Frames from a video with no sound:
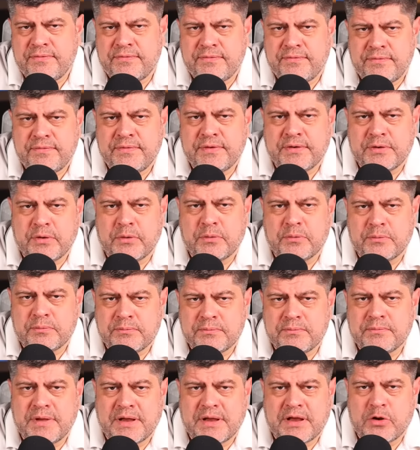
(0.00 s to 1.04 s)
you know,
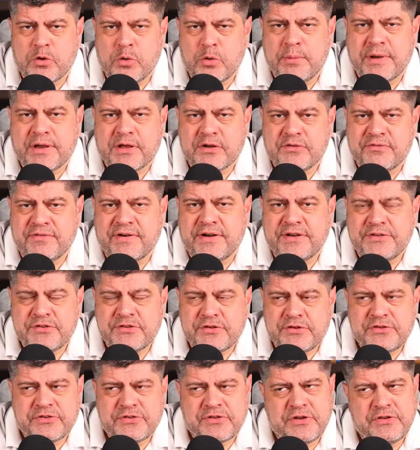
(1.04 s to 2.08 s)
economic
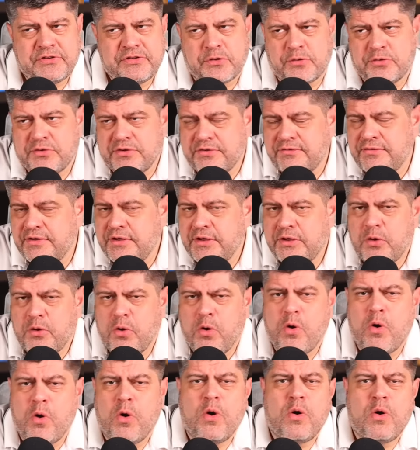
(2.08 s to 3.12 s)
advisors, he's on TV
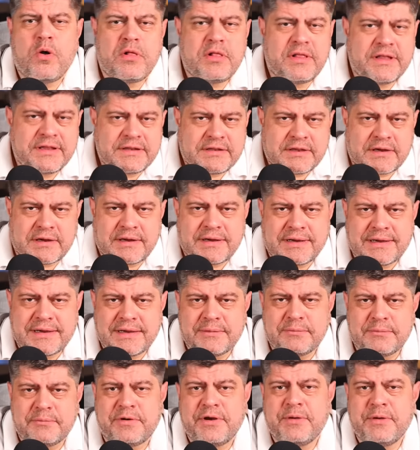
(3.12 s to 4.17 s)
all the
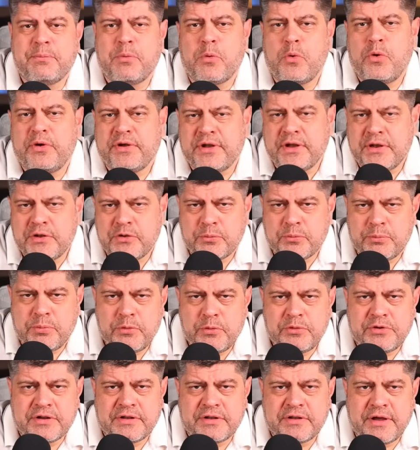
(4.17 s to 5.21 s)
time, reporting to
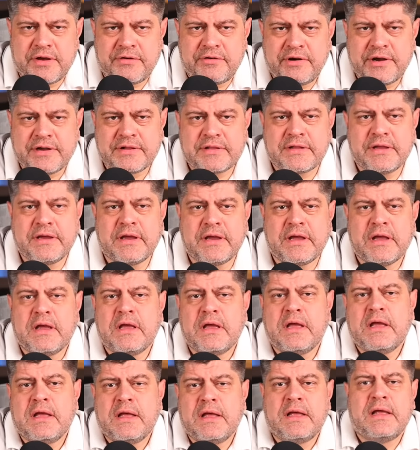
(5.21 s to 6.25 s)
Putin directly.
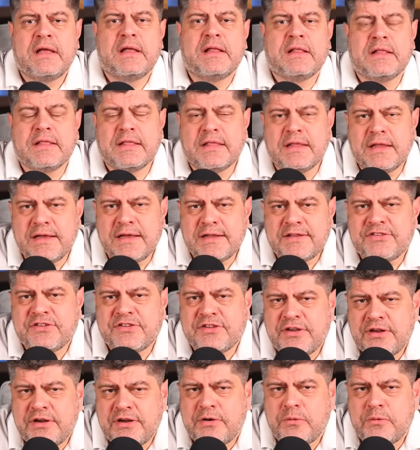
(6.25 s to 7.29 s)
Let's
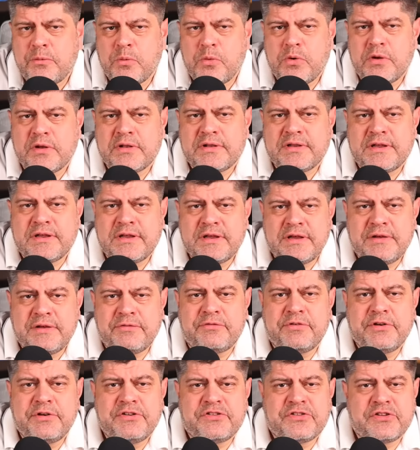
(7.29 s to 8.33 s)
hear what he
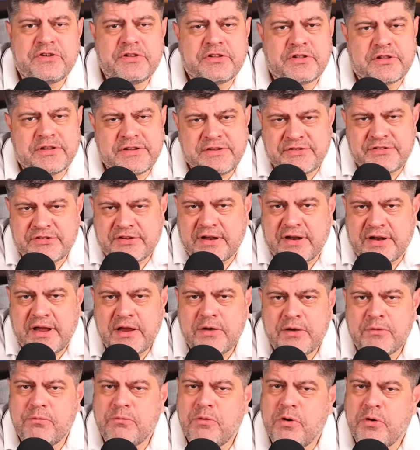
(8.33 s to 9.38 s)
recently said. I
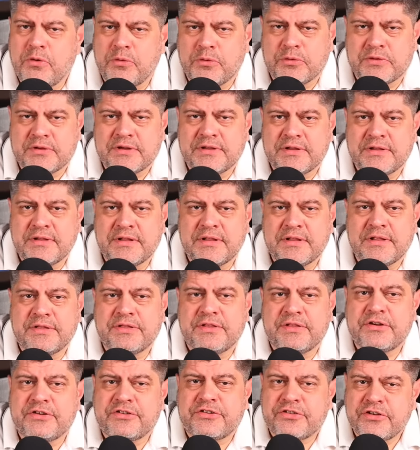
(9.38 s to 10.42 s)
quote,
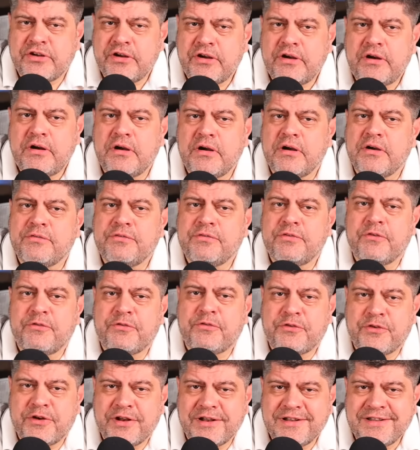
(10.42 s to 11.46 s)
"The share of
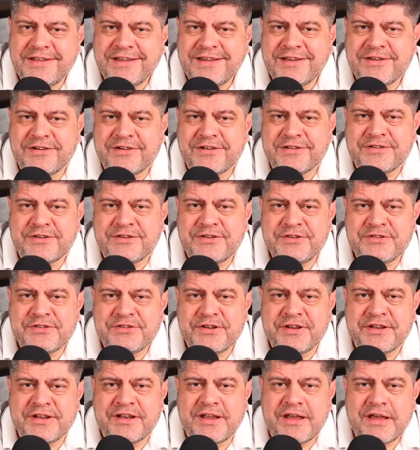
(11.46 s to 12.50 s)
friendly countries
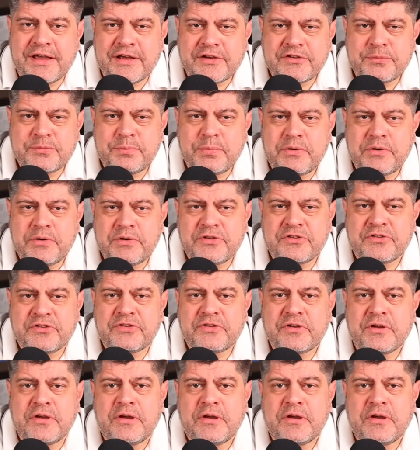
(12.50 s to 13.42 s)
in exports